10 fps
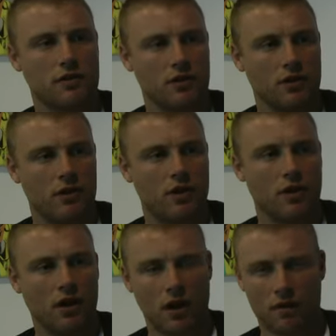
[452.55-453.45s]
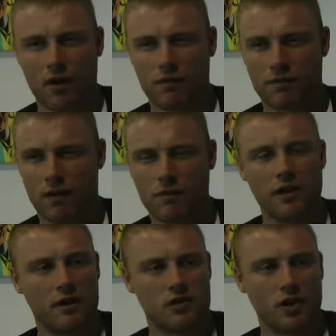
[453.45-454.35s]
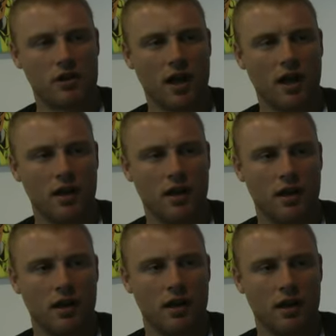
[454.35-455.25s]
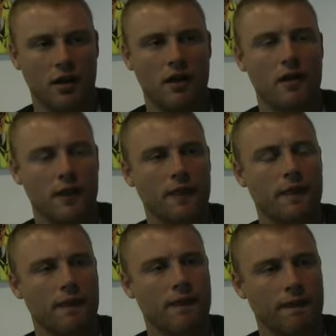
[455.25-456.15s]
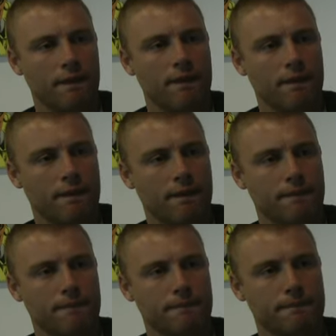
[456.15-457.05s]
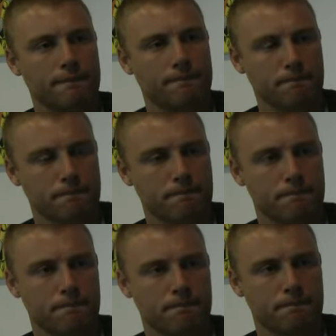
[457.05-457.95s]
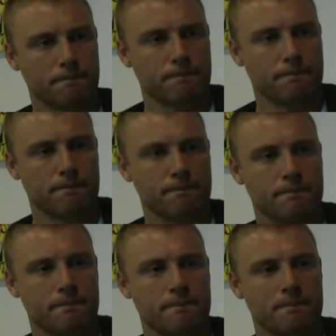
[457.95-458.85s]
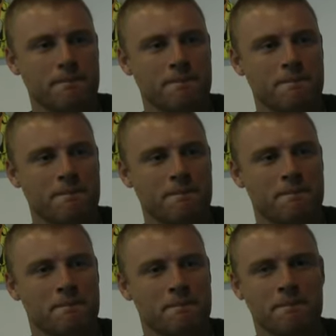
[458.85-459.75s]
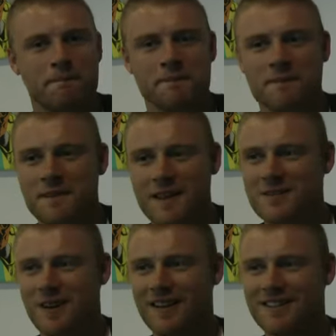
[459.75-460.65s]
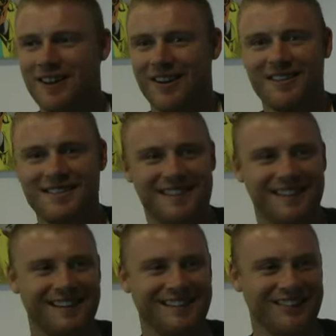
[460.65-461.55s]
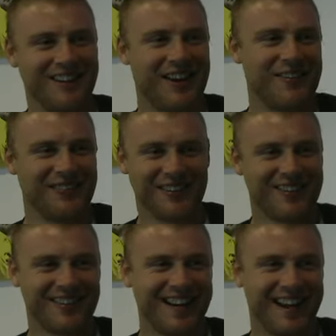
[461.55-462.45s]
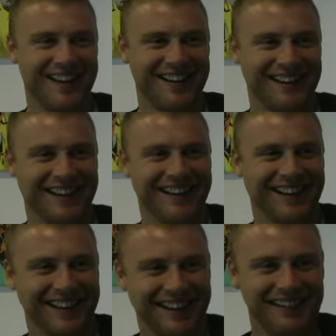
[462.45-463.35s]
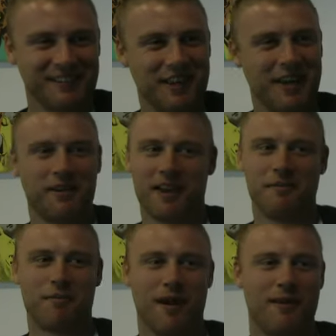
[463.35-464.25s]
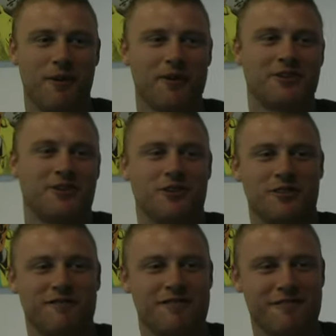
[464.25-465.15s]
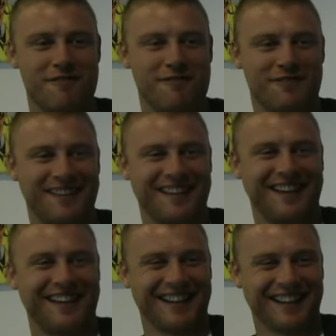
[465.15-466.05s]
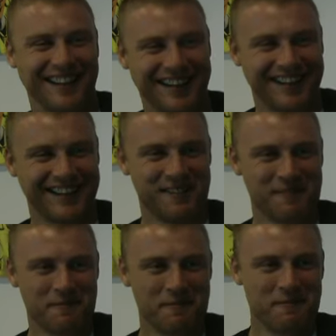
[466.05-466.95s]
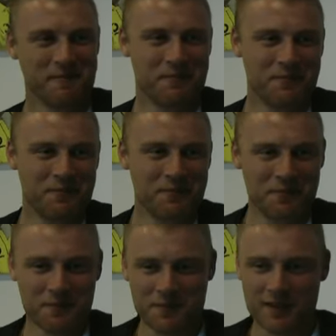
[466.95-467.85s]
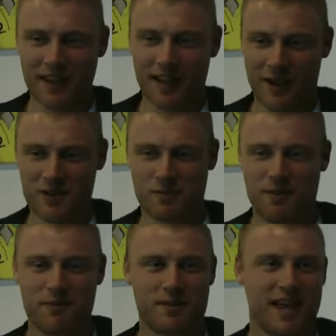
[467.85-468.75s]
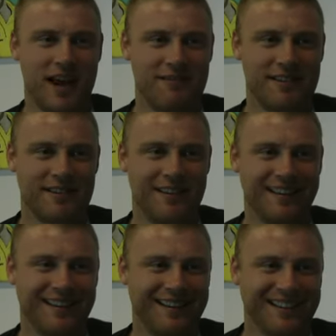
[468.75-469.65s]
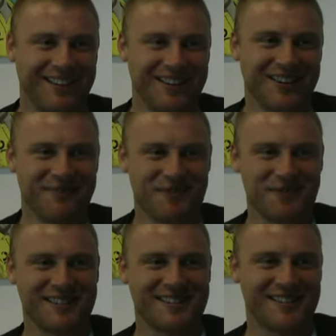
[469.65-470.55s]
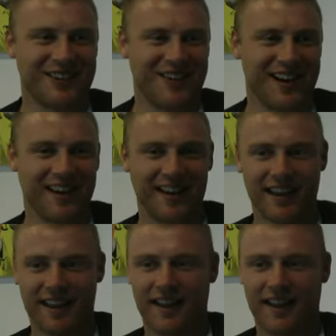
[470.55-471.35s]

Yeah. And I'm really enjoying that. I was going to say what the projects have you got ongoing at the minute, apart from obviously ripping it out of Bruce Forsyth in TV commercials. That's nice. Good game, not wrong with that. Game pie at Morrison's gone through the roof. Was it good to be on a little Ferris wheel with Bruce? It was a bit bizarre, really. You got Brucey staring at you.